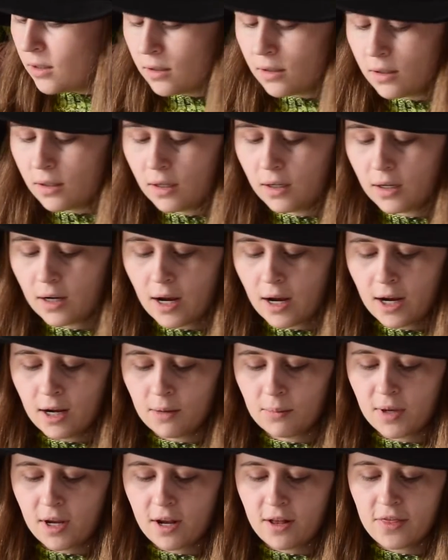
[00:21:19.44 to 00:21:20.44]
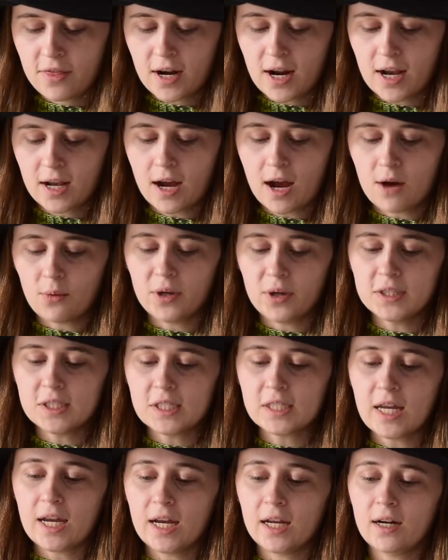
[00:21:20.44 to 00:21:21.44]
Then I got 1
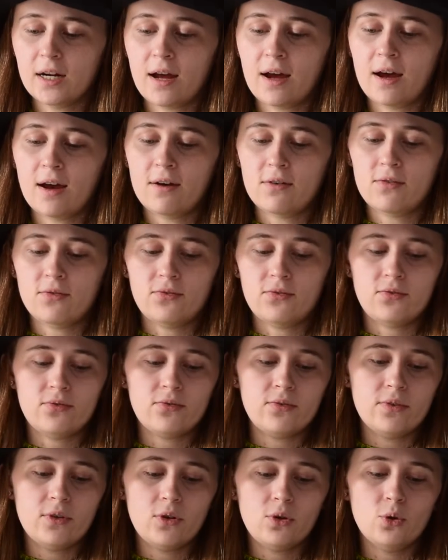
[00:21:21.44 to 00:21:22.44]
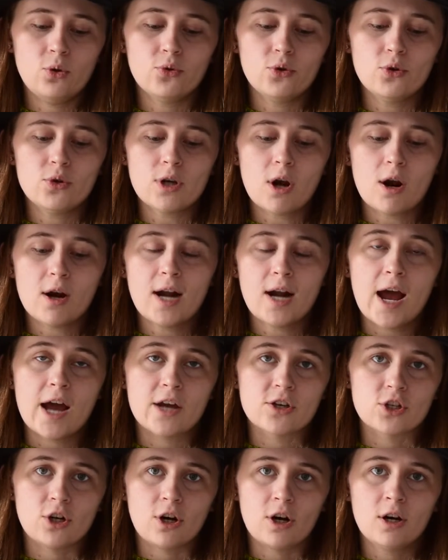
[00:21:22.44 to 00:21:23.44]
skein of Uru Yarn
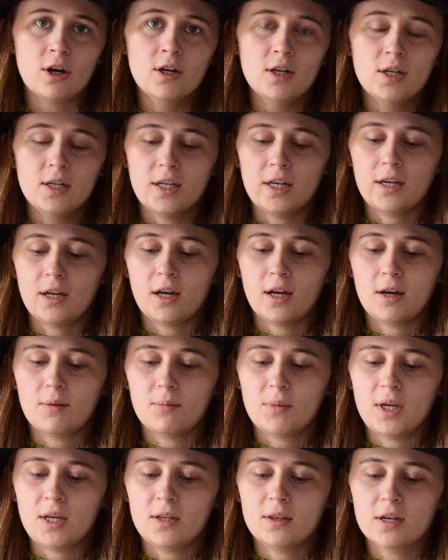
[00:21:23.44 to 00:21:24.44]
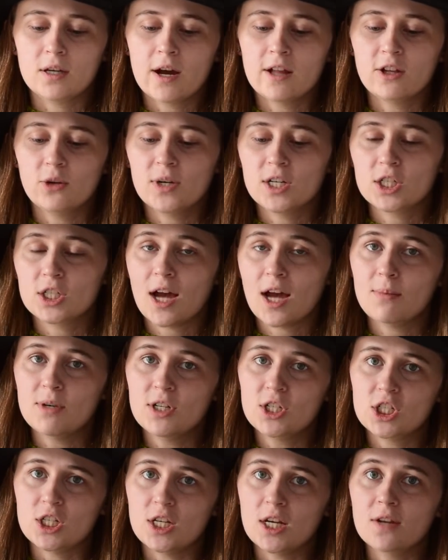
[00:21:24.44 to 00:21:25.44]
Asher in the colorway Shabby
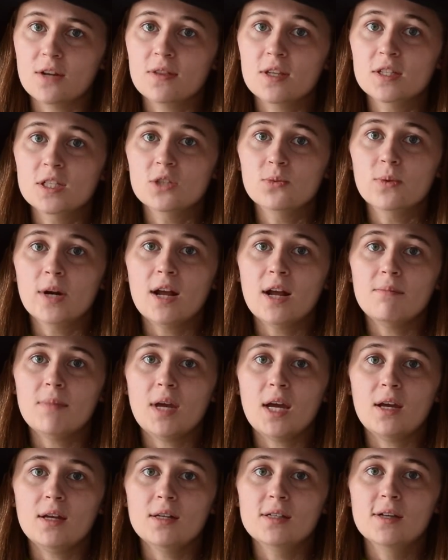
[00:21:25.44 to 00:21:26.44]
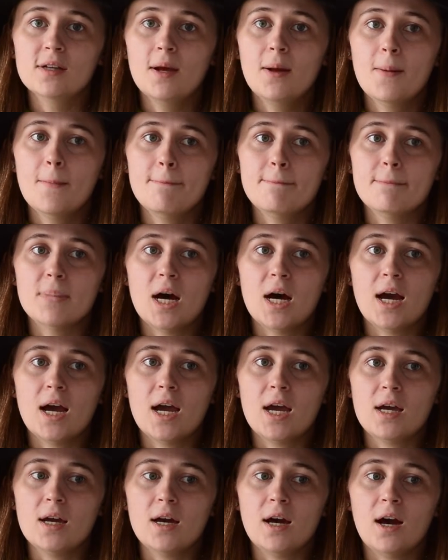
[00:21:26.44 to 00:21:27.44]
Chic. This is what I made
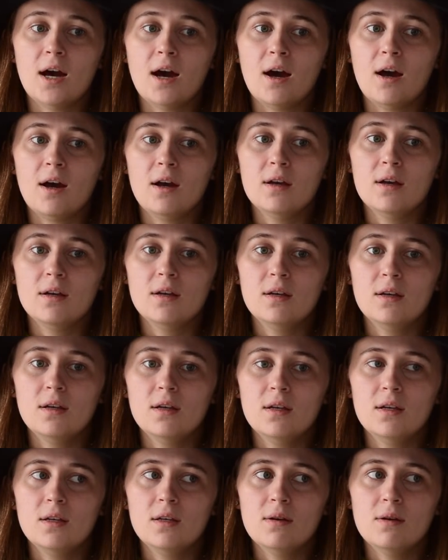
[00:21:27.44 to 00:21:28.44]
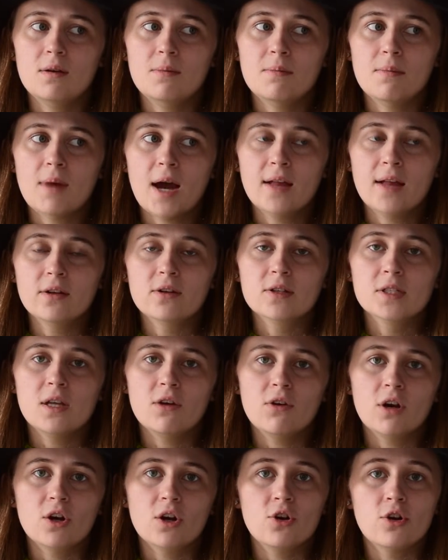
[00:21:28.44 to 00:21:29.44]
my My Little
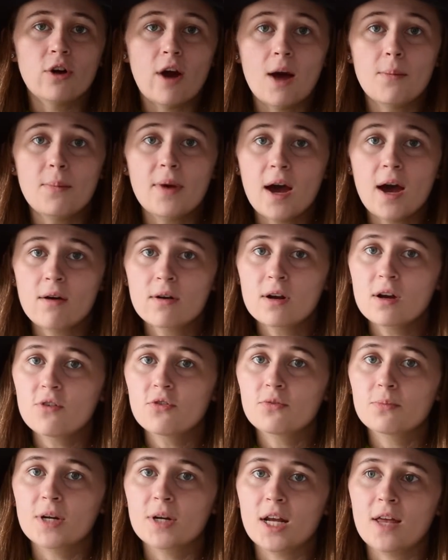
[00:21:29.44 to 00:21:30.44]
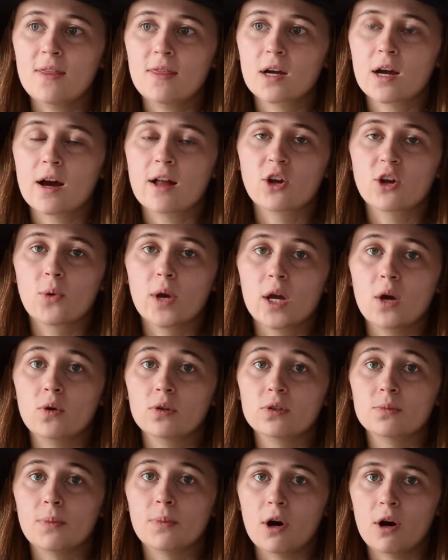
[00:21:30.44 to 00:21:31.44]
Secret crop out of, but in the colorway
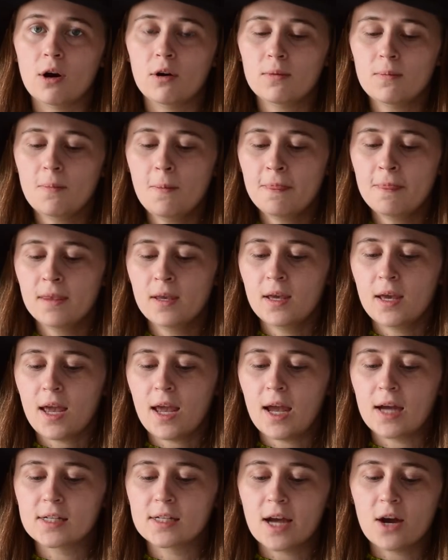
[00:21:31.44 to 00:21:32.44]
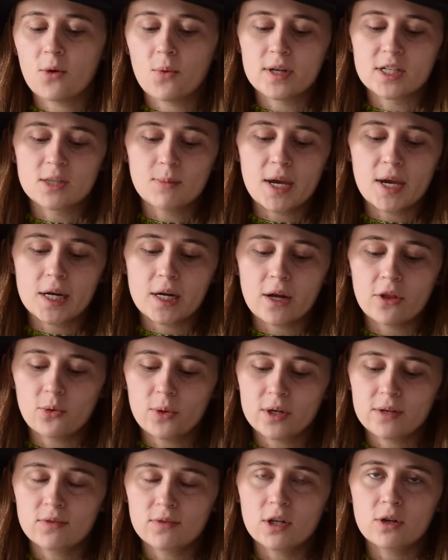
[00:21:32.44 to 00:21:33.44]
Old Barn. And I want to make another
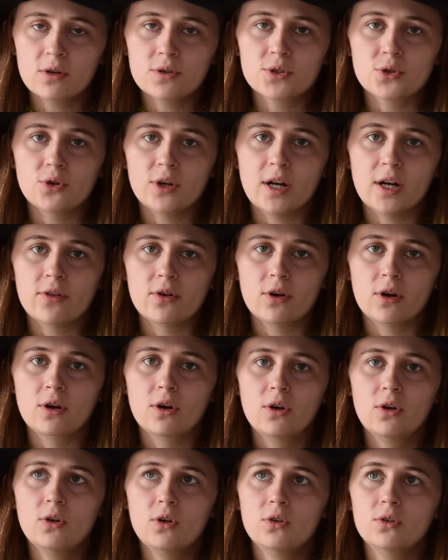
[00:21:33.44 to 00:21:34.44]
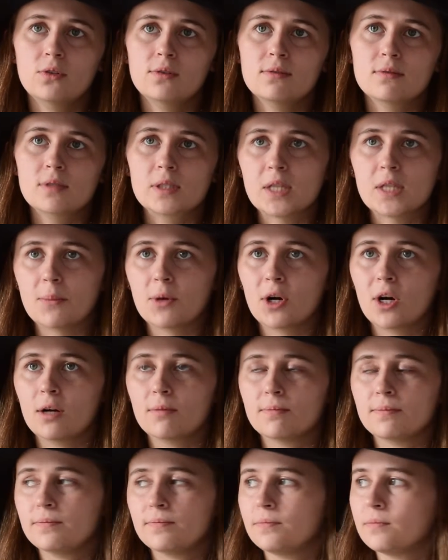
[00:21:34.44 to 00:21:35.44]
one of those, or another summer